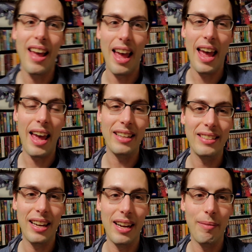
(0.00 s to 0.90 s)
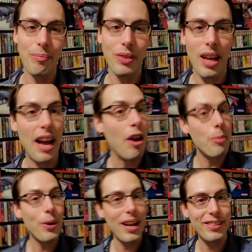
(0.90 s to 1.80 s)
And um, I hope
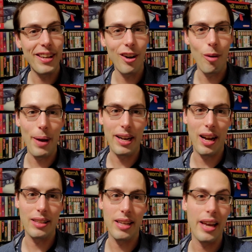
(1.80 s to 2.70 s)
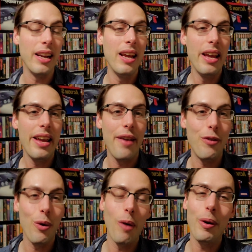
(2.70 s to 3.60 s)
you guys like all my content. If
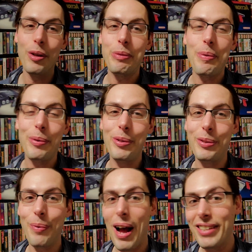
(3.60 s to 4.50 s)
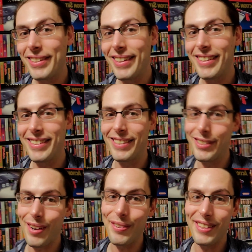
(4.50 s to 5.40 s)
you are one of those people who's watching this and
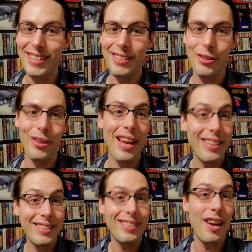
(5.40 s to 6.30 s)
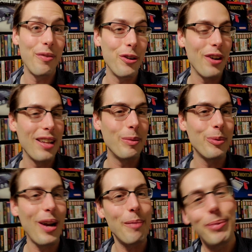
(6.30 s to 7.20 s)
discovering this and you're liking this stuff and you're not
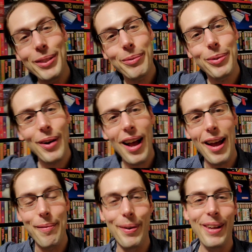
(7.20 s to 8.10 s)
subscribed, please subscribe